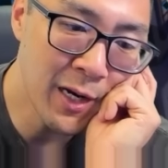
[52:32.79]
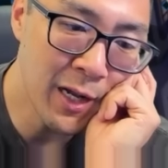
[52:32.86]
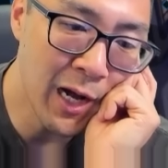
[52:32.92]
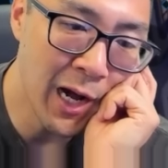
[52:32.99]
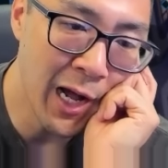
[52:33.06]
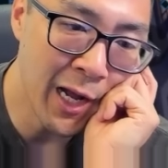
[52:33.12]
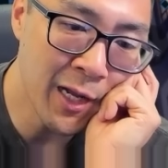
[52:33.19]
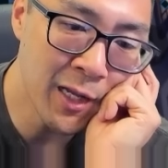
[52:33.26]

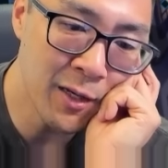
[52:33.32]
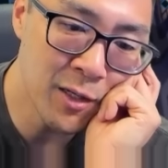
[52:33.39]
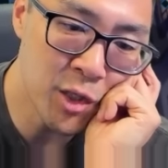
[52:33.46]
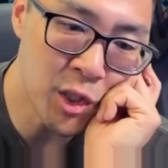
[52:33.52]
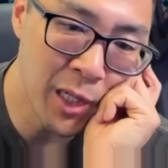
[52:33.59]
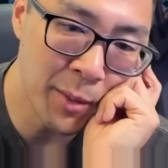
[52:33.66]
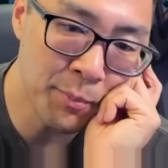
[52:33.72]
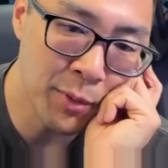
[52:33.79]
I can just
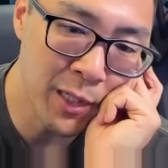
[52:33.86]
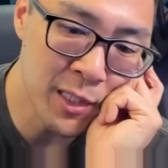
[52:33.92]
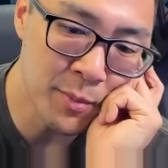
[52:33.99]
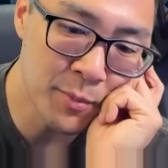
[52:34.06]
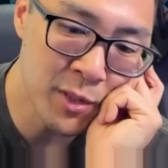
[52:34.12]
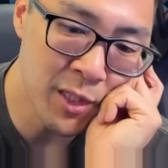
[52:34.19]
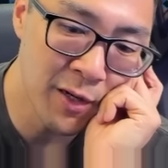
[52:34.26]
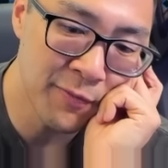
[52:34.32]
like play some
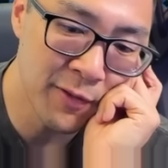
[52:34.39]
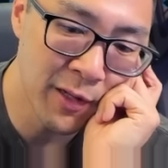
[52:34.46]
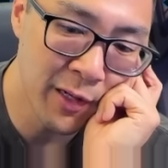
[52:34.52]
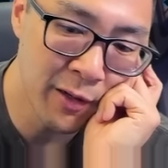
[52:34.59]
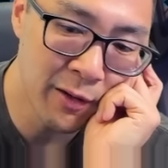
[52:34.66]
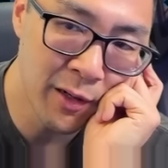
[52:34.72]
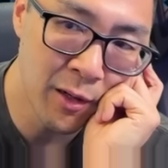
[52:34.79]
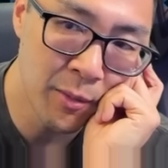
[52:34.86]
stuff
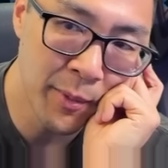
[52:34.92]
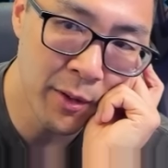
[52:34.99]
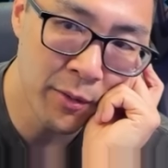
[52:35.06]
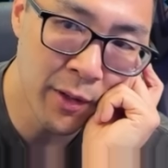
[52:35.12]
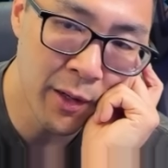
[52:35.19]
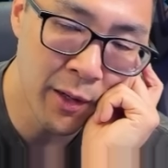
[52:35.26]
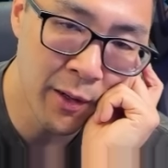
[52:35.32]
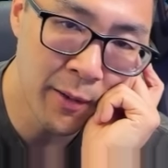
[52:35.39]
later and I'll be
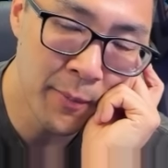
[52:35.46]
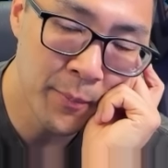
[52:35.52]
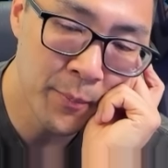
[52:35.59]
okay.